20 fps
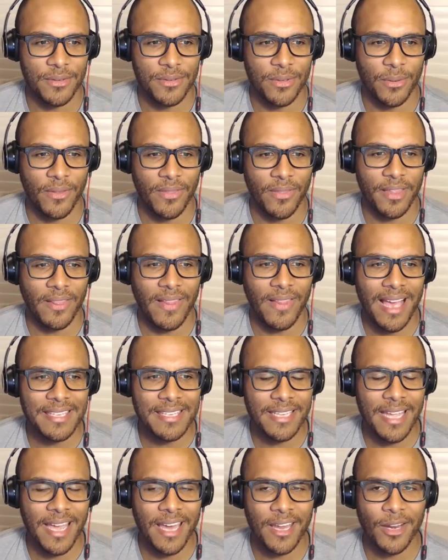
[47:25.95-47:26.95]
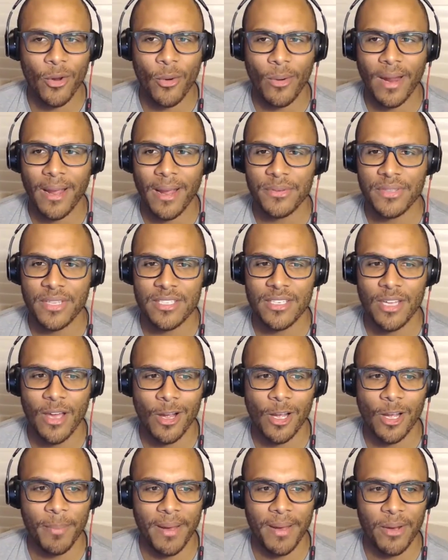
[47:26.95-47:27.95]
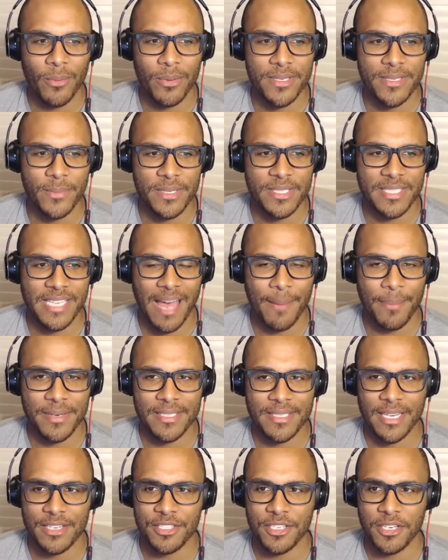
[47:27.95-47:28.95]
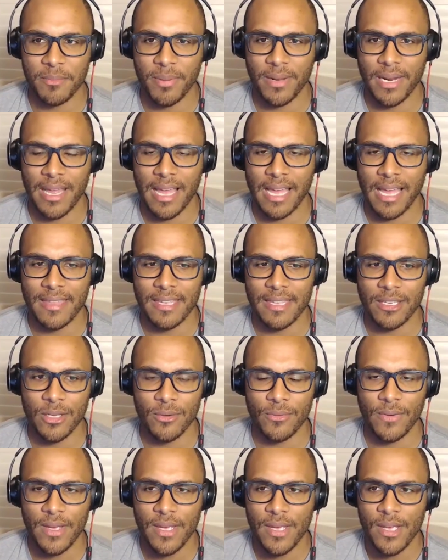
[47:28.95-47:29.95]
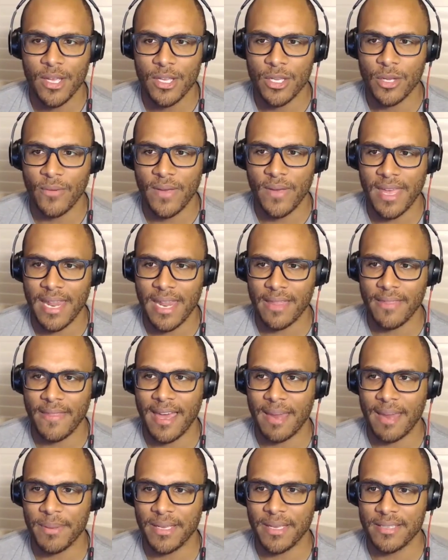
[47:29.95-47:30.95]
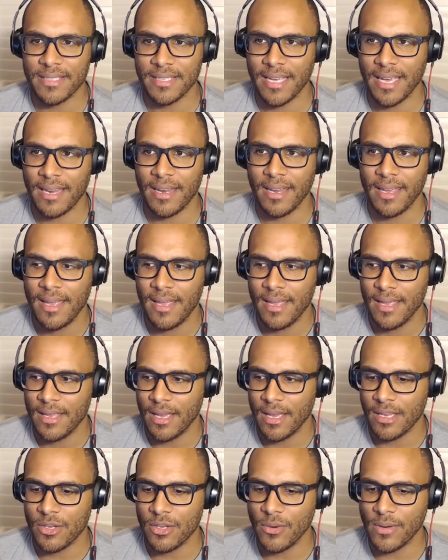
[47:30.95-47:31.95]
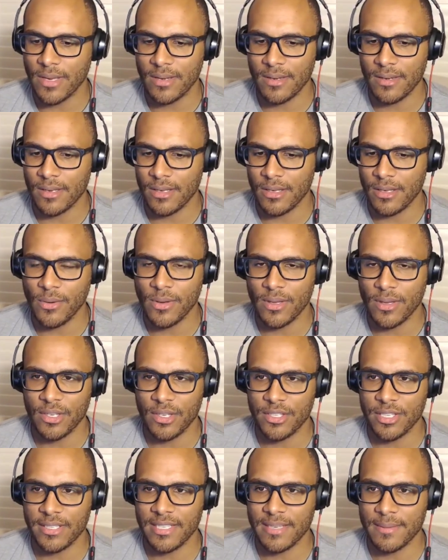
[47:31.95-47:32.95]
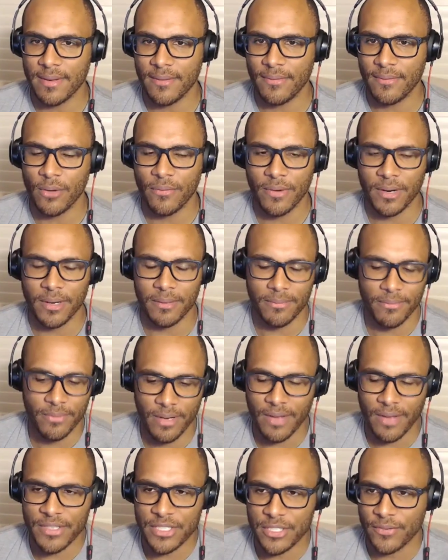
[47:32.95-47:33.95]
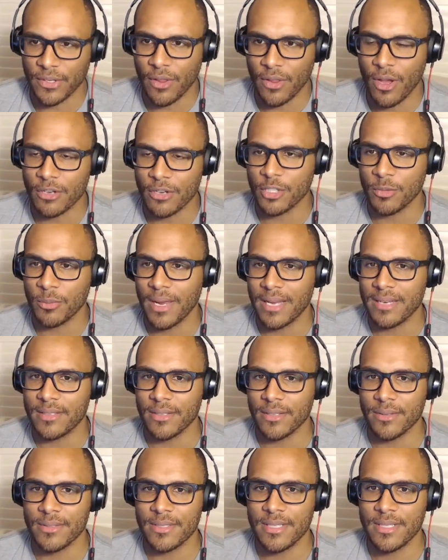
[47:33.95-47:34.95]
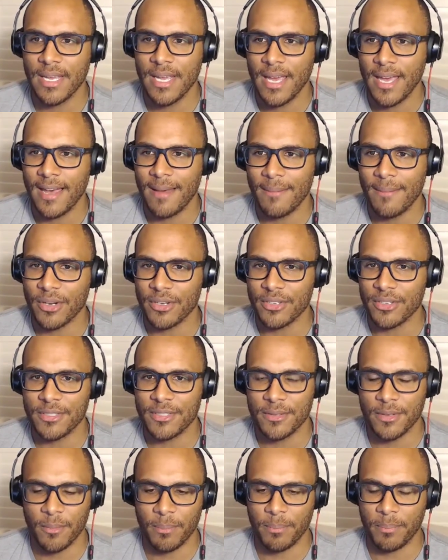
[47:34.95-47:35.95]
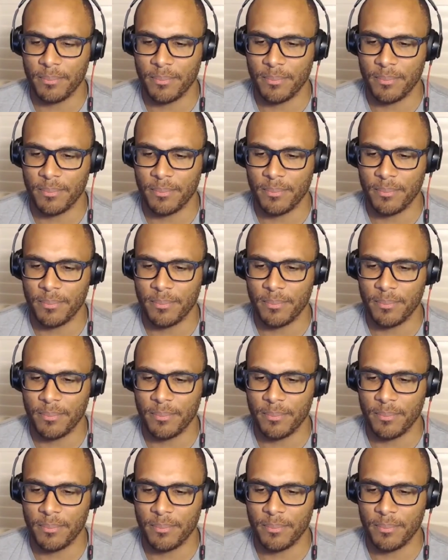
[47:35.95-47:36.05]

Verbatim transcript: So the, the last category I was going to talk about was was competition, but I, I think you've you've hit on that because again, uh, you can you, you know for for obviously for long term rentals, um, there's you know,